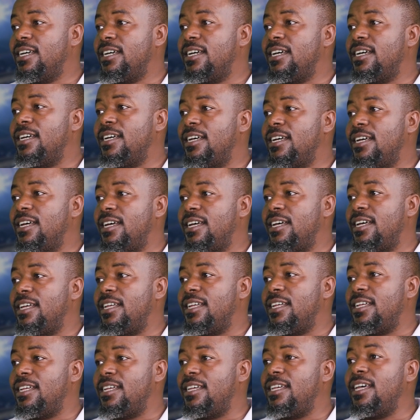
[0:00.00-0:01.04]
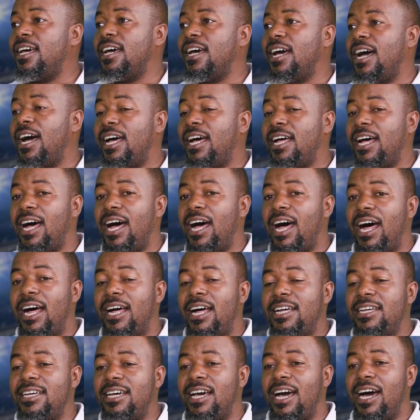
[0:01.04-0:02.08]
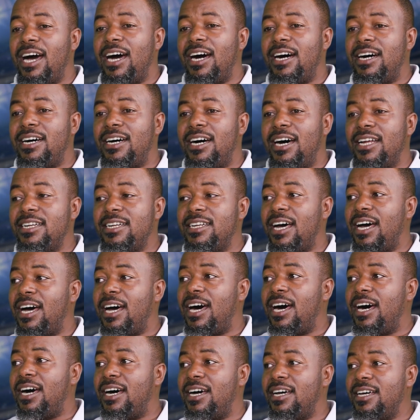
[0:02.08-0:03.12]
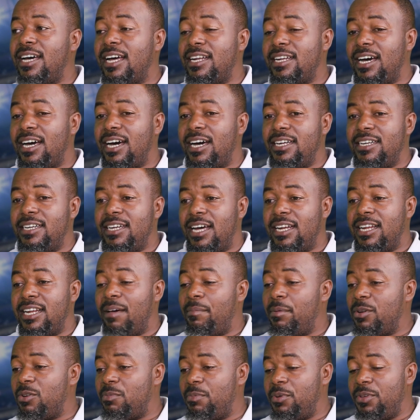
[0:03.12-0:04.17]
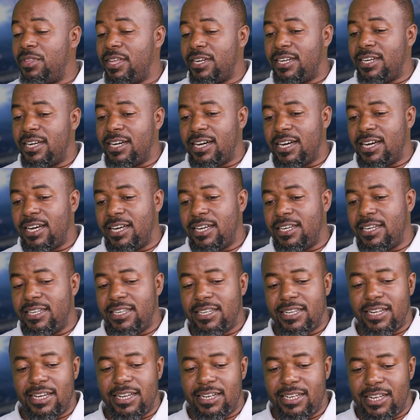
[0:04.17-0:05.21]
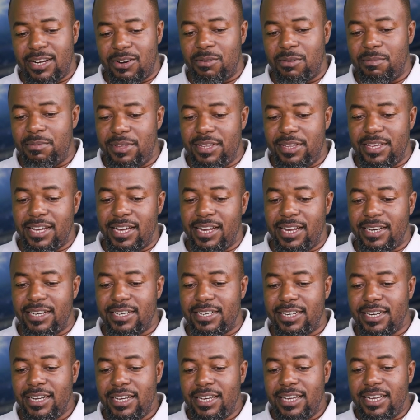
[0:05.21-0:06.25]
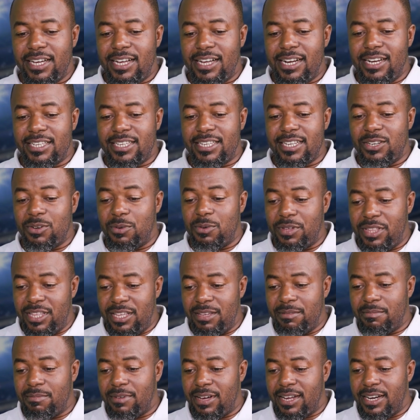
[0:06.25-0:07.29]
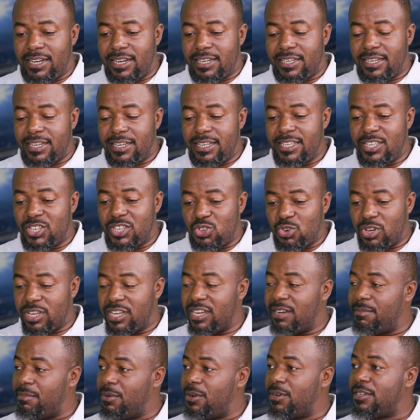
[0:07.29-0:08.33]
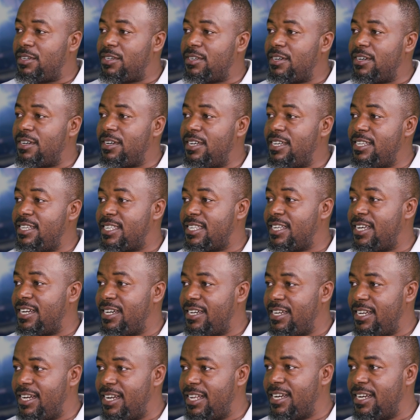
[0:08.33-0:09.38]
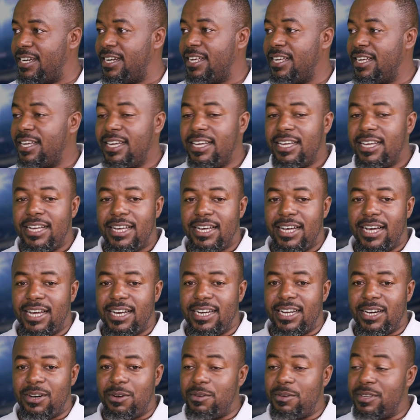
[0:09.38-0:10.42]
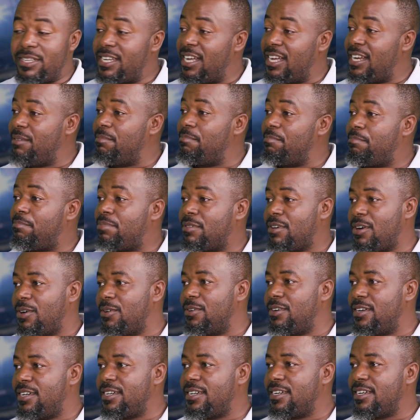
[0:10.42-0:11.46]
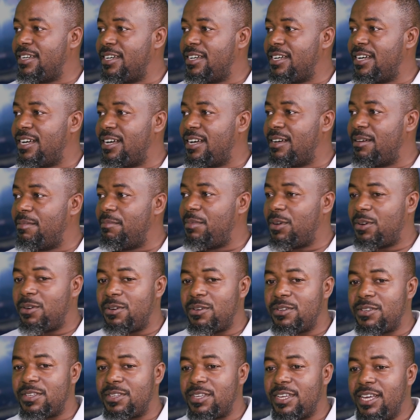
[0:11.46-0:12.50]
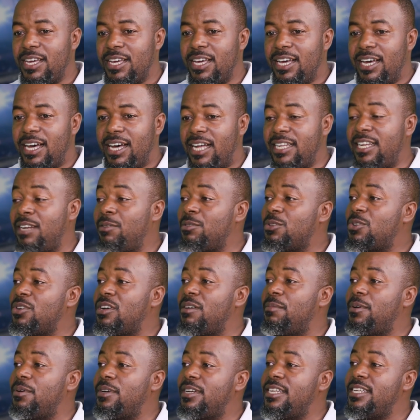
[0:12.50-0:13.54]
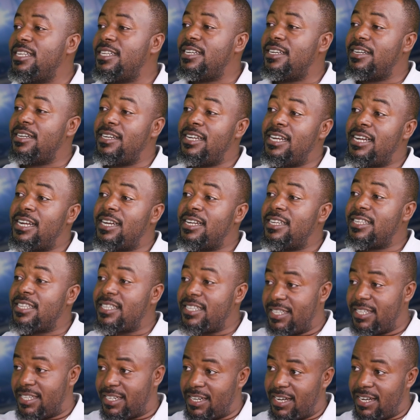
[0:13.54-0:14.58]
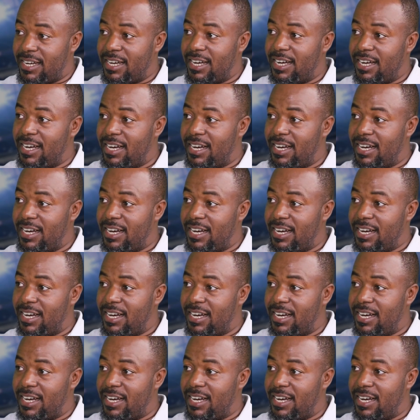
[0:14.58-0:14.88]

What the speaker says: some of the things they can do with these bikes is amazing. Yeah, and I happened to be with Atanga in Nairobi, and listen, you're with him, and he's talking about his son Dylan and how he's done him proud because. And then he was talking about Dylan's sister,